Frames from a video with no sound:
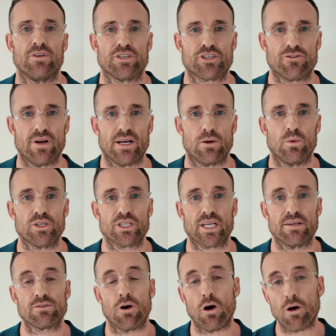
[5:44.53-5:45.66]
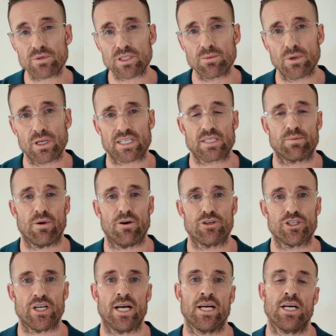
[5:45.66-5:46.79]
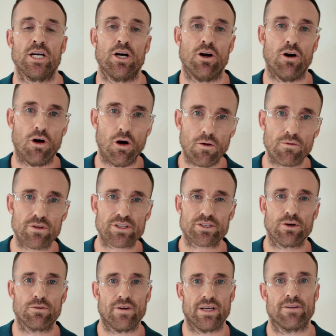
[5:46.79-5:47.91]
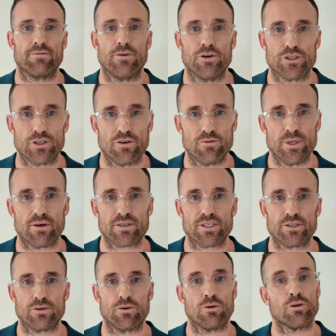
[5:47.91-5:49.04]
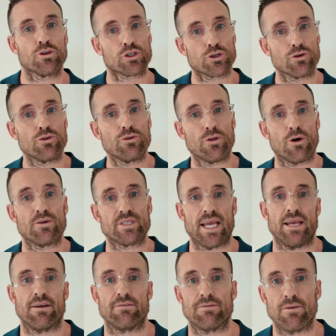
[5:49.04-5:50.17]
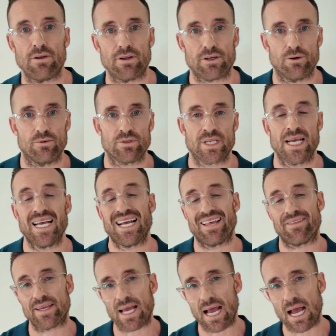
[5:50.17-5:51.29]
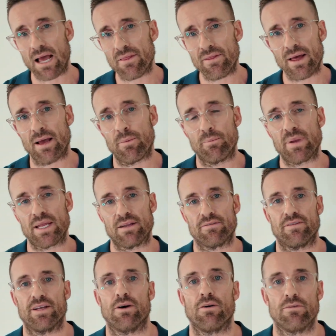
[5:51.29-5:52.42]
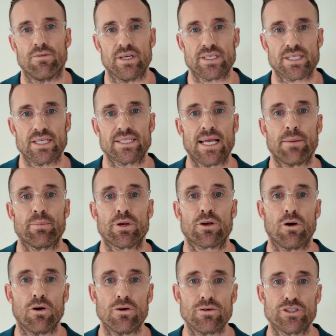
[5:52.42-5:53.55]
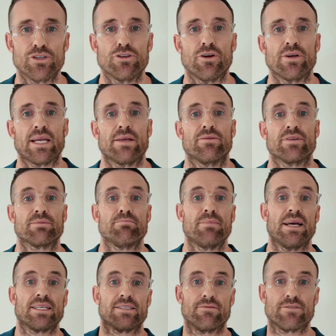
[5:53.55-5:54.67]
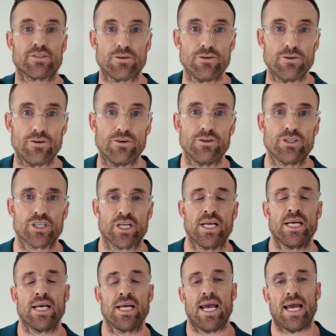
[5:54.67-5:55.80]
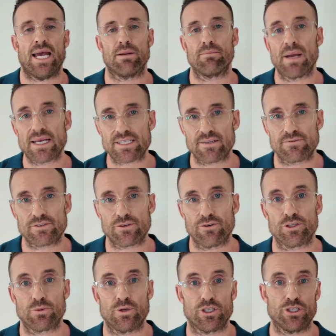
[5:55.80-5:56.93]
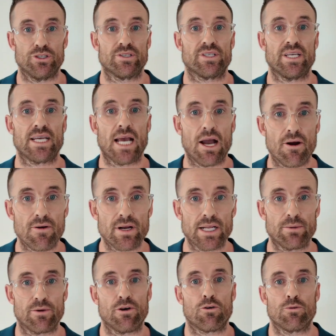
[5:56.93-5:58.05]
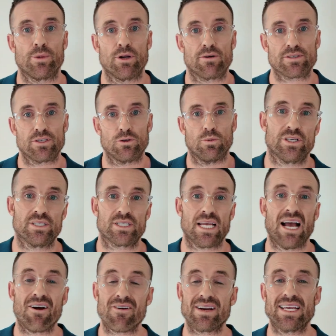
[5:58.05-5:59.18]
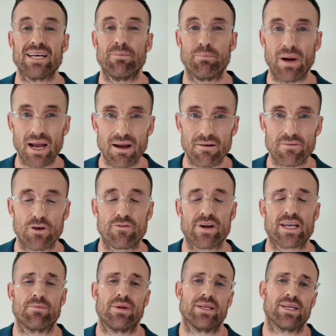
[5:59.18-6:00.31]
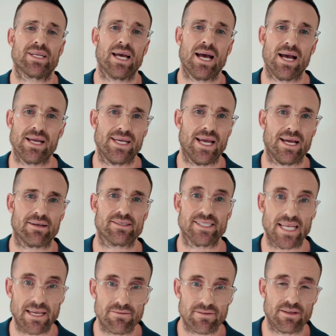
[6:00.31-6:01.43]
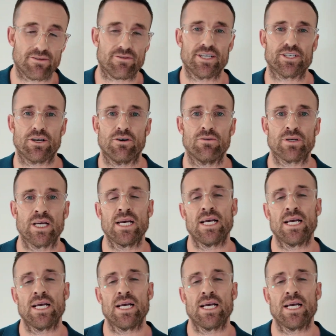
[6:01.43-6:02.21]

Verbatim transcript: this drug, which gives optimal exposure of the sulfated version of minoxidil to those hair follicles. The other benefit of this is that because you don't get this massive surge, and a massive surge which you see currently with oral minoxidil, which is currently above the recommended cardiac safety threshold,